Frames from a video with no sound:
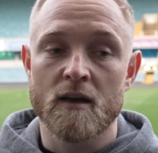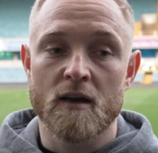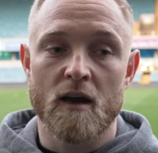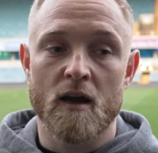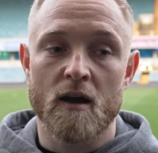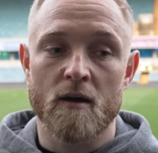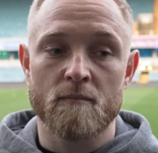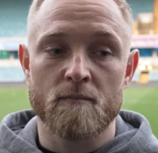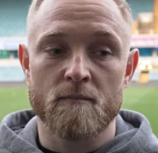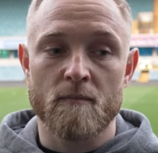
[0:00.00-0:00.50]

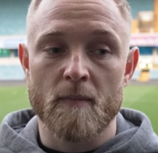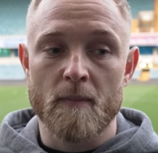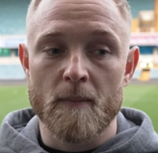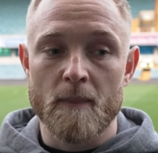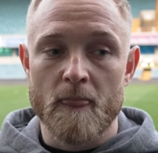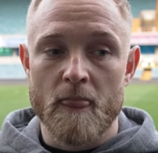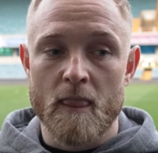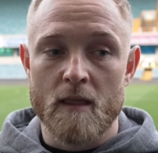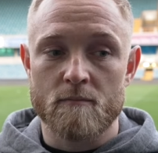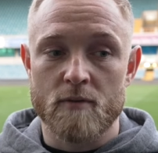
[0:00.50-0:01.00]
Um,
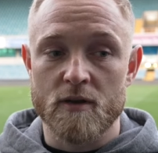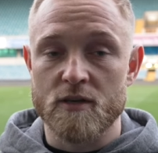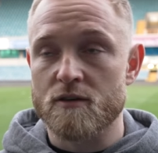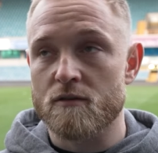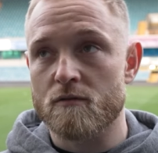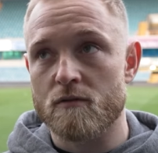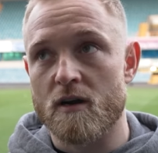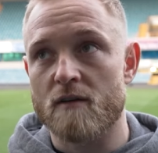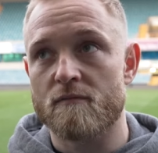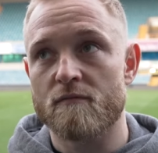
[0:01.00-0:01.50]
but it's
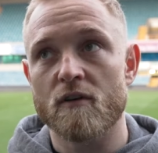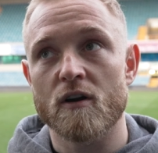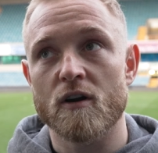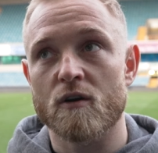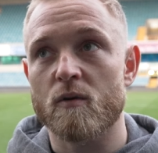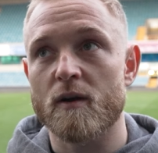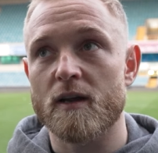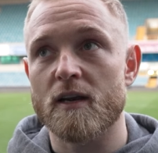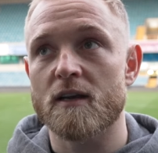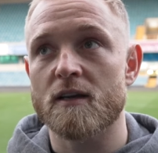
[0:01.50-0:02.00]
got to come very
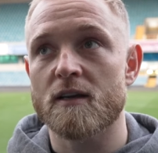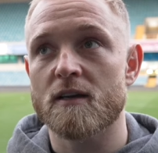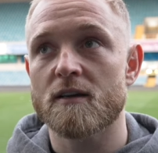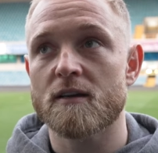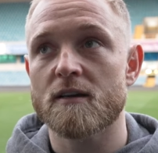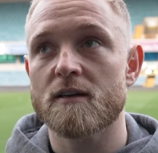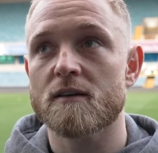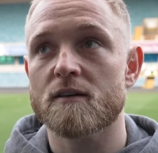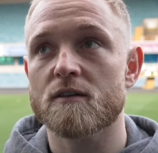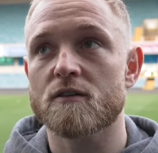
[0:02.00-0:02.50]
quickly
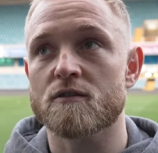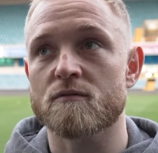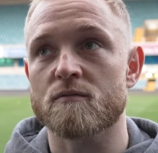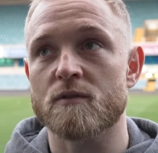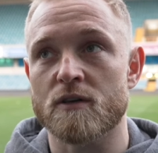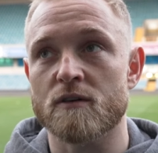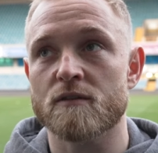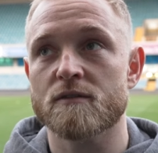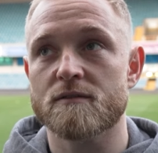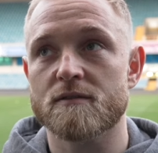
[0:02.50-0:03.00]
because we
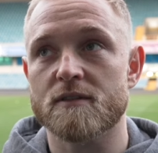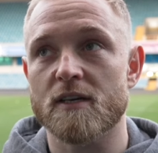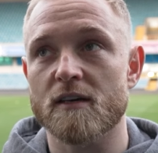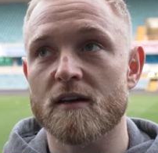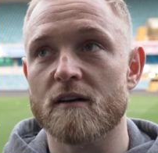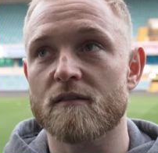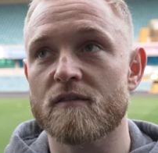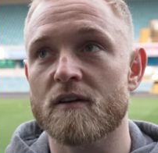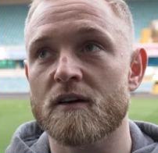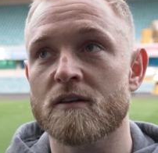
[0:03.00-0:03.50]
got ten
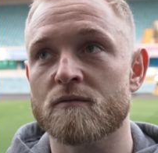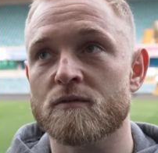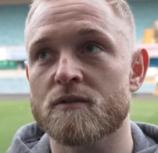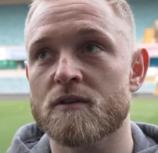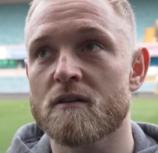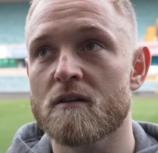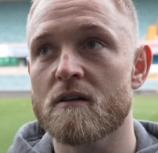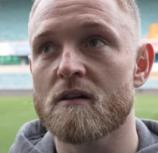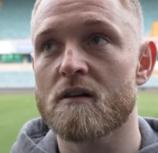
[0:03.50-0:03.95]
cup finals.